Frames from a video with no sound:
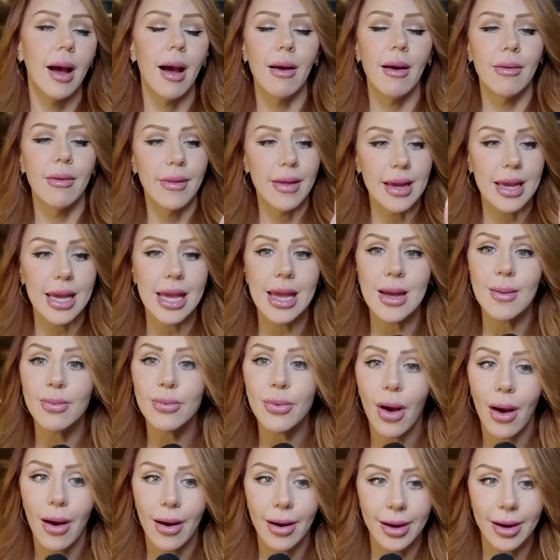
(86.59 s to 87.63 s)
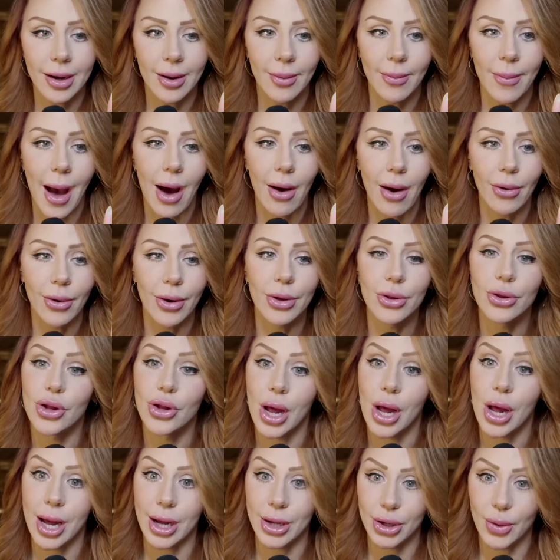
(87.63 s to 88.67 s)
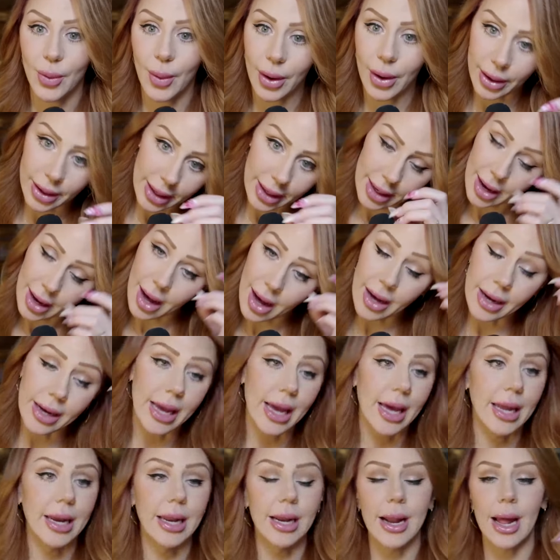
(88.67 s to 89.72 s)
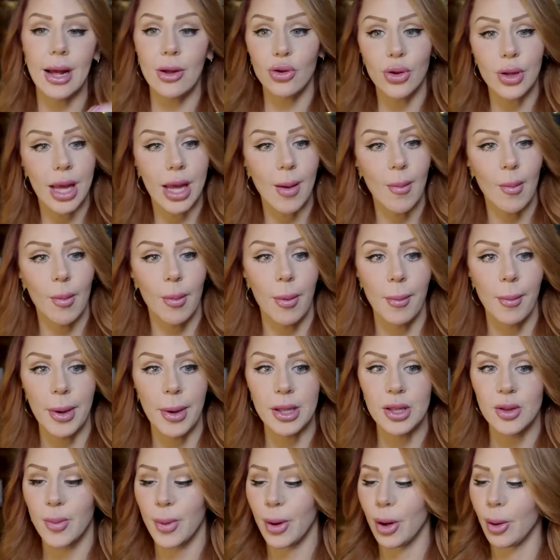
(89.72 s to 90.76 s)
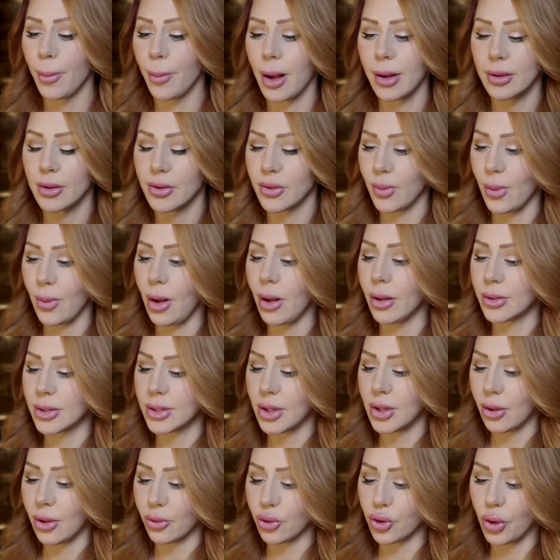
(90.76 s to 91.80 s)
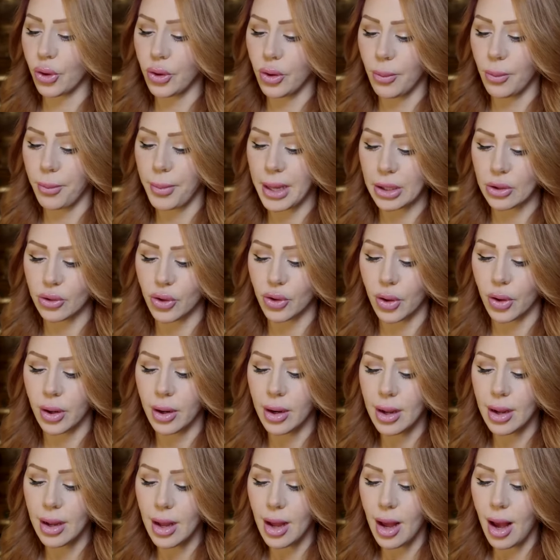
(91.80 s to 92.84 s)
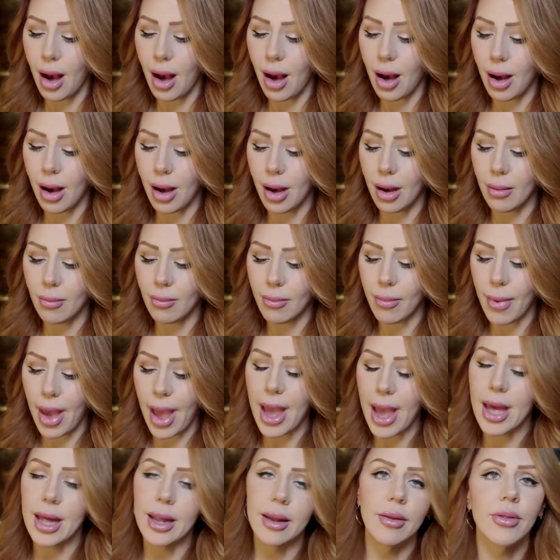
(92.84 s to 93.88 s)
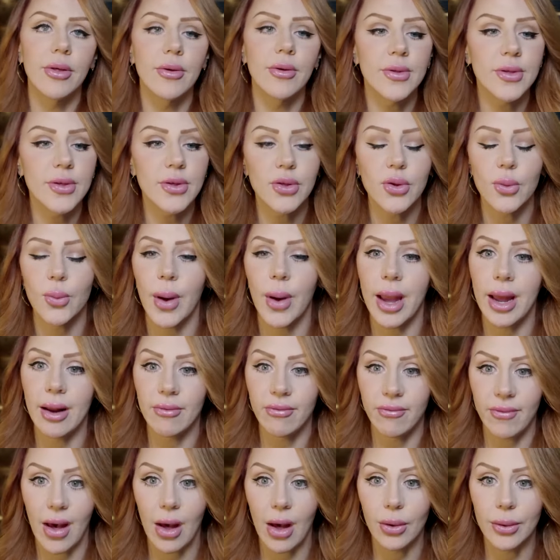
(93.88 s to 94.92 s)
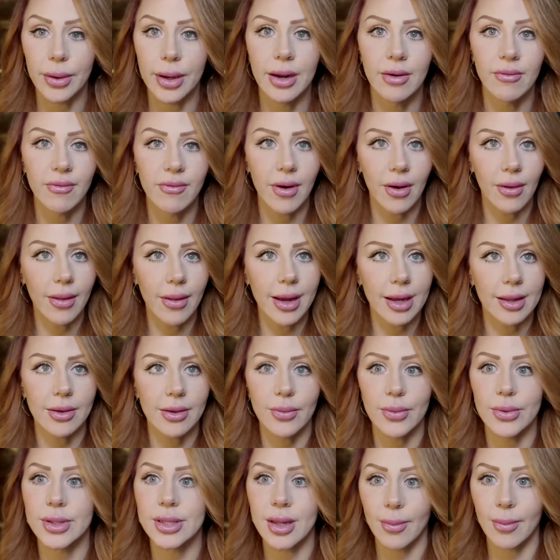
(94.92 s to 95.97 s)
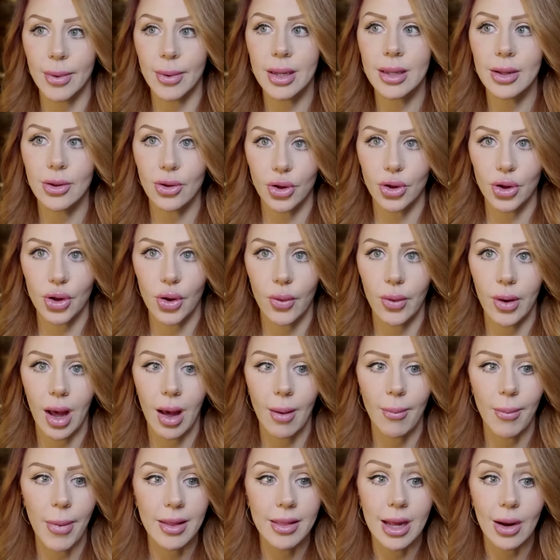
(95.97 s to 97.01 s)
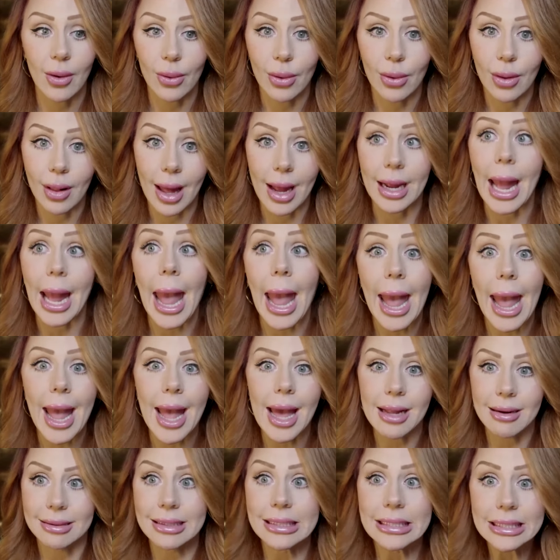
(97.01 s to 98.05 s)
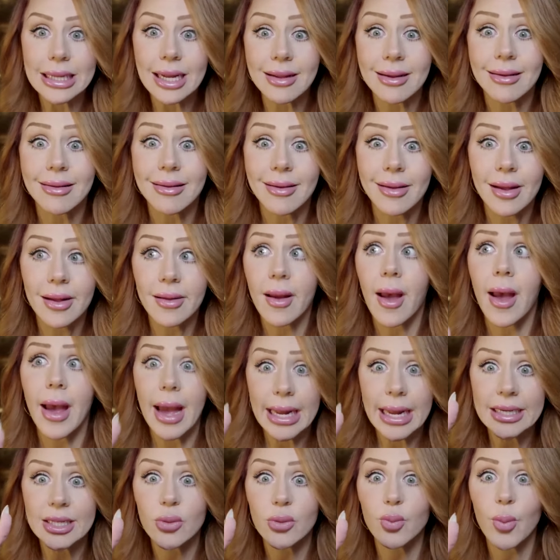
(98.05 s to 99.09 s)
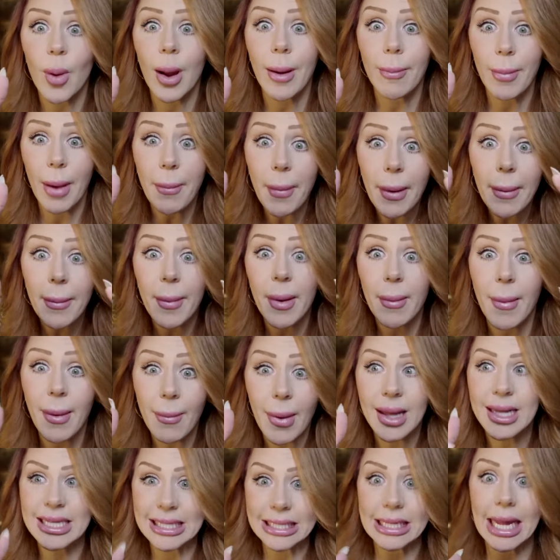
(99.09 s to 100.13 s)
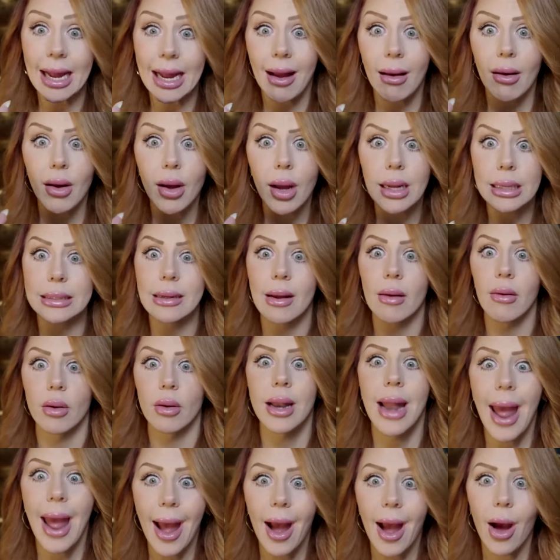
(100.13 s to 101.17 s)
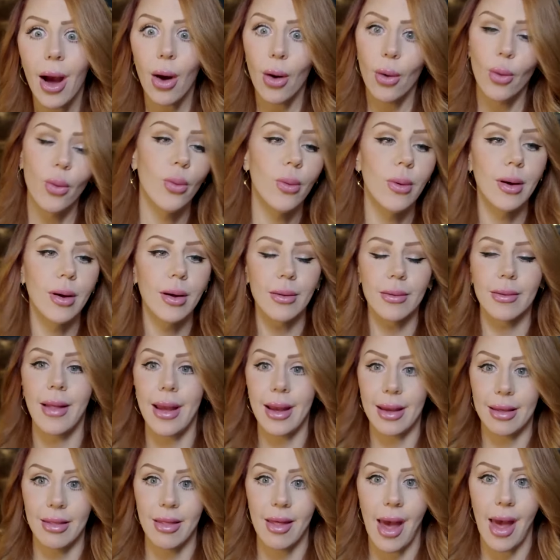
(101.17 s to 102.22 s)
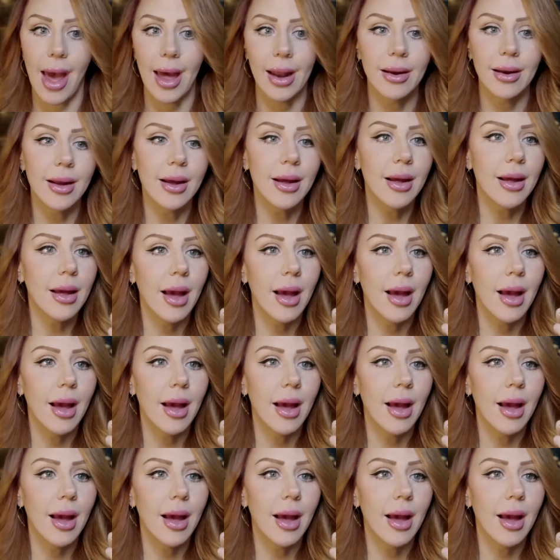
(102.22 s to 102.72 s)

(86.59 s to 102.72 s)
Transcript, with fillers: And they keep talking about January again. It actually came up on my spirit box as well. I'll, I'll show you a picture. Um, and this is the way it felt. It felt like there was somebody that showed up and they were like, and da da da da da, and it's right, blah, blah, blah, blah. it's like, like that.